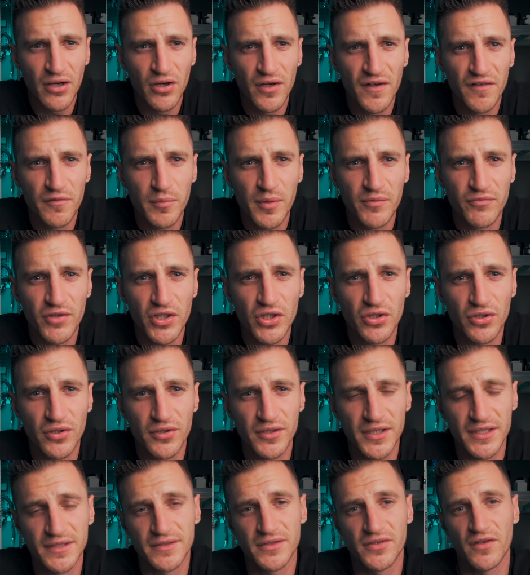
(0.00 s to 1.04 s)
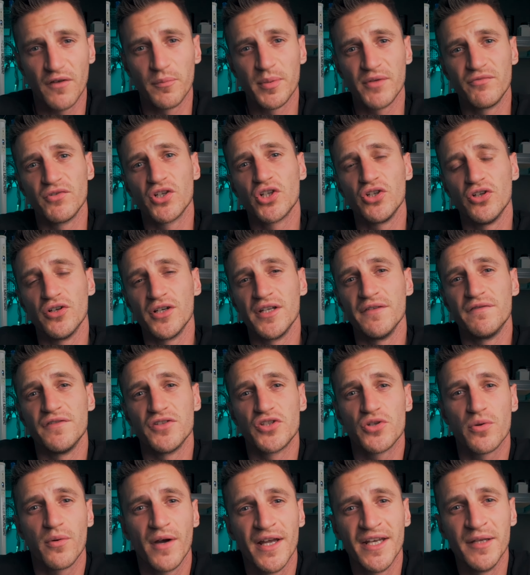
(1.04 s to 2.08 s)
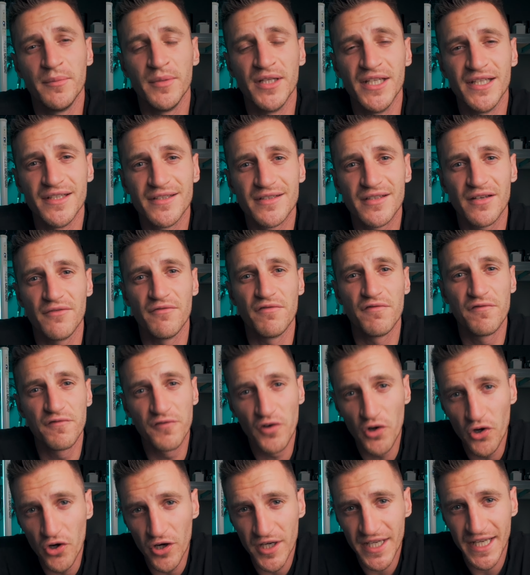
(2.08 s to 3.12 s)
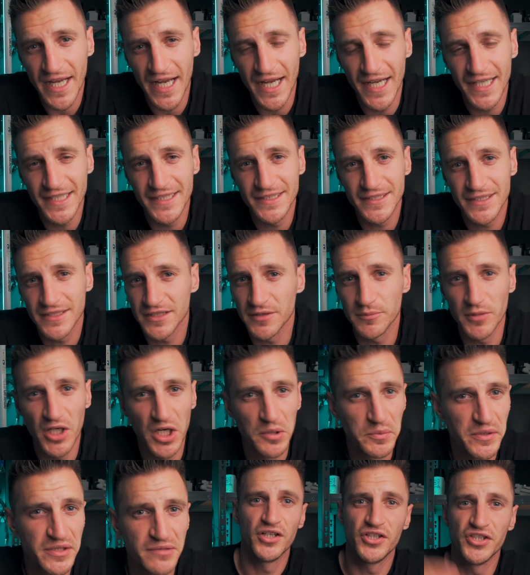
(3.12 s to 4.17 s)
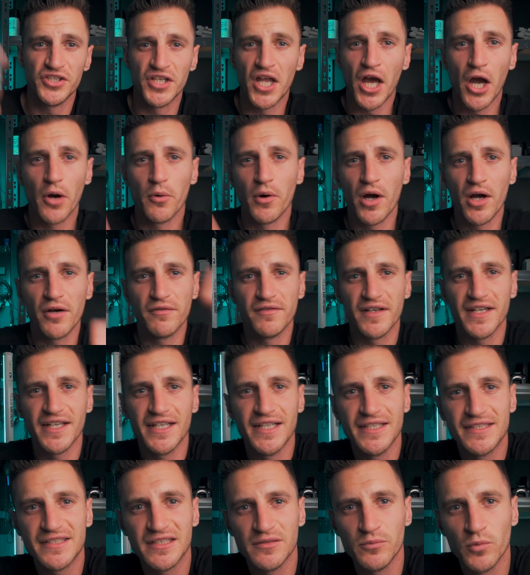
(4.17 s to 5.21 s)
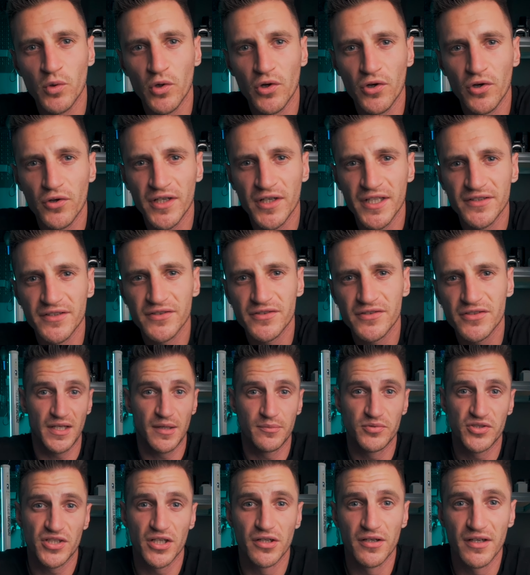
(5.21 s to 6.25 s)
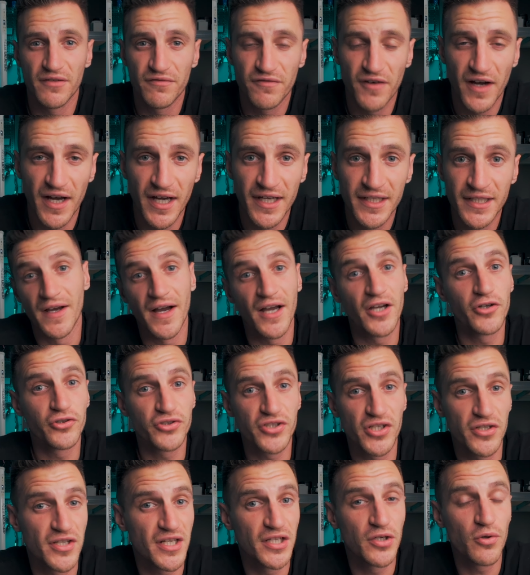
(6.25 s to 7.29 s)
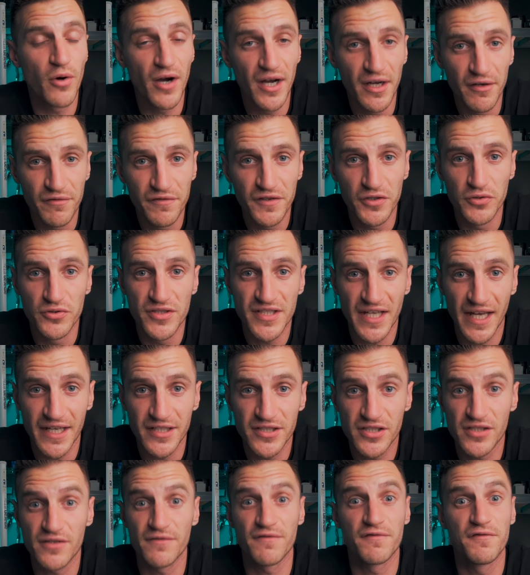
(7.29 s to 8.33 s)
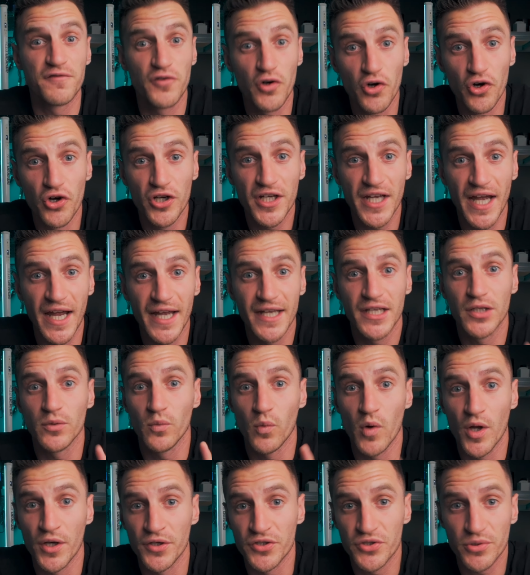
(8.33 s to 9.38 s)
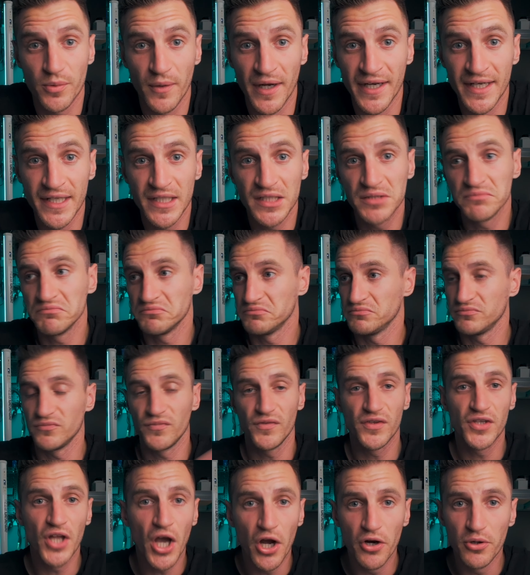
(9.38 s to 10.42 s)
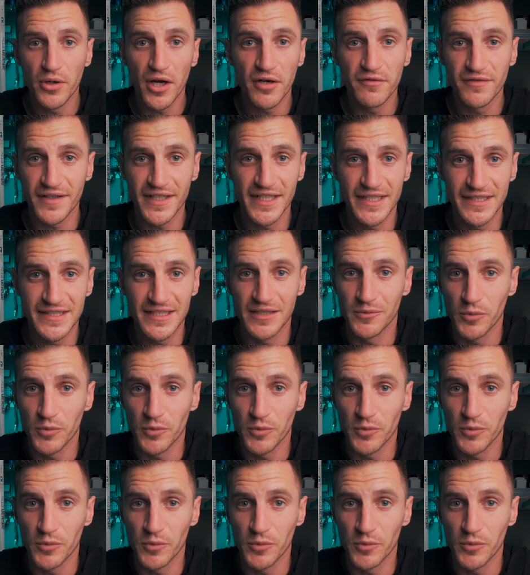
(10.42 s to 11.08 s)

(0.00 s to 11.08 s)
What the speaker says: long have I been recording? So I've been recording for 20 minutes in 4K at the moment. No overheating warnings, absolutely fine. I also did quite a few tests, 4K 120, no overheating